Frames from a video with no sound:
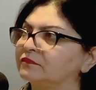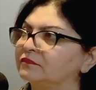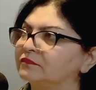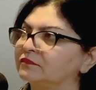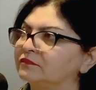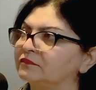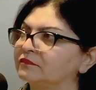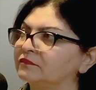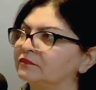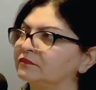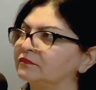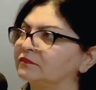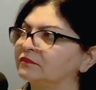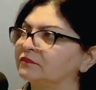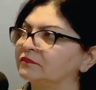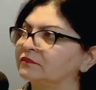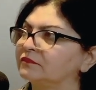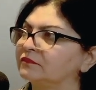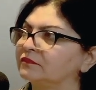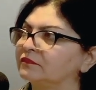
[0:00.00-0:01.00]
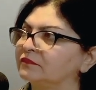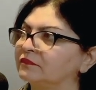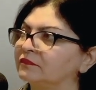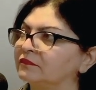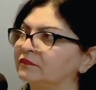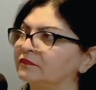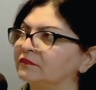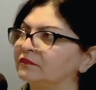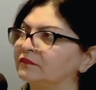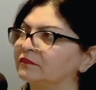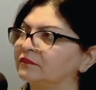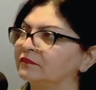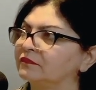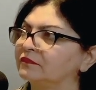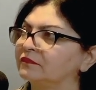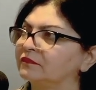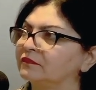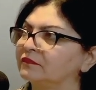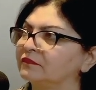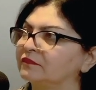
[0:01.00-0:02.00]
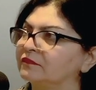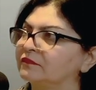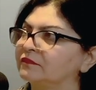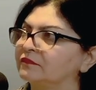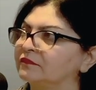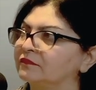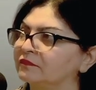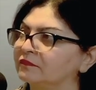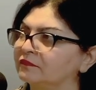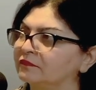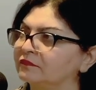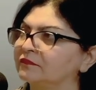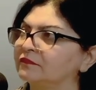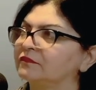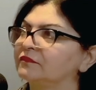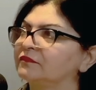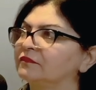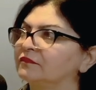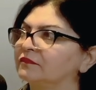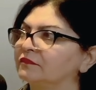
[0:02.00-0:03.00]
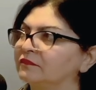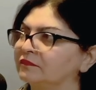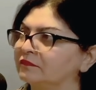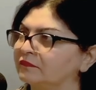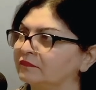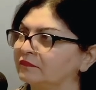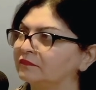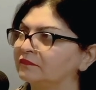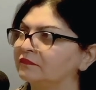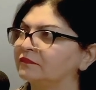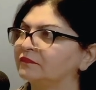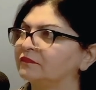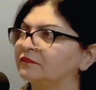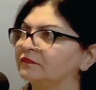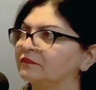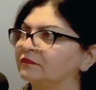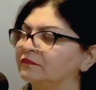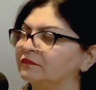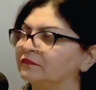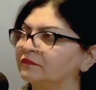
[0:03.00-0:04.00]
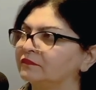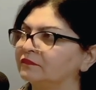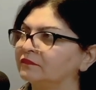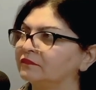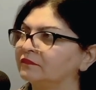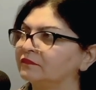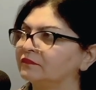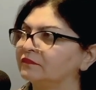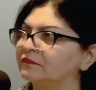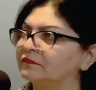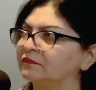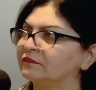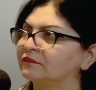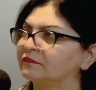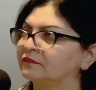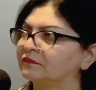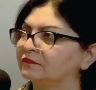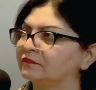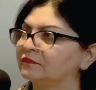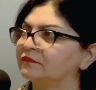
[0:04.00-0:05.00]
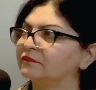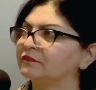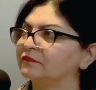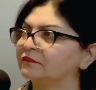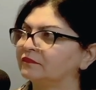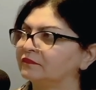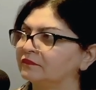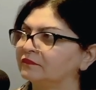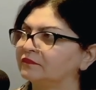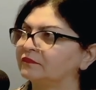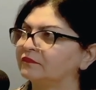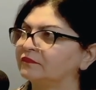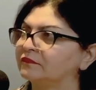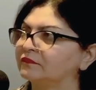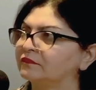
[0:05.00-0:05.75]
The person shown says nothing.